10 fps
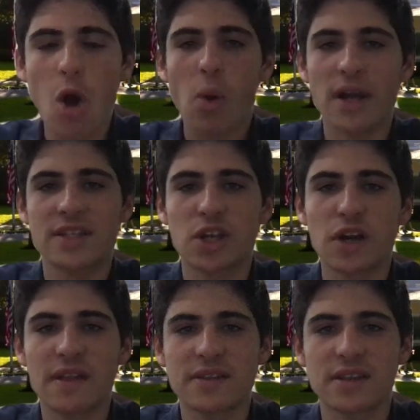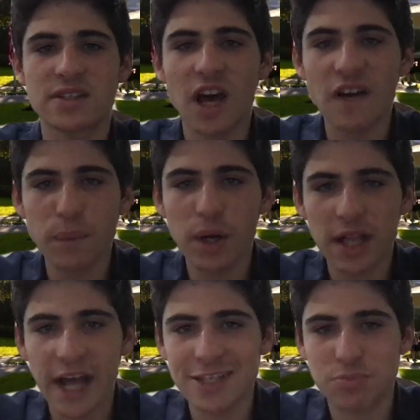where I served as a sophomore
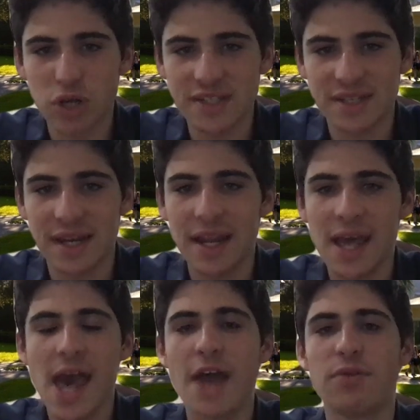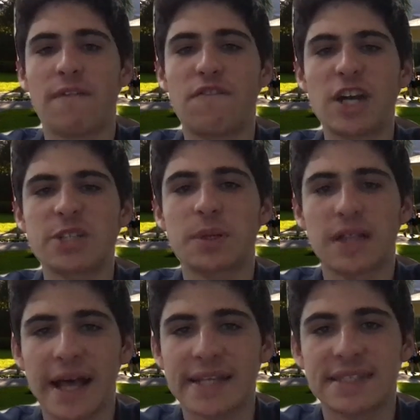class president and the freshman
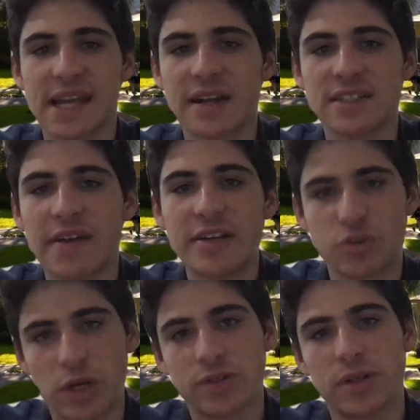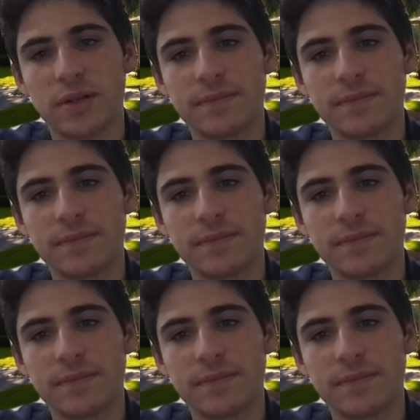class secretary treasurer.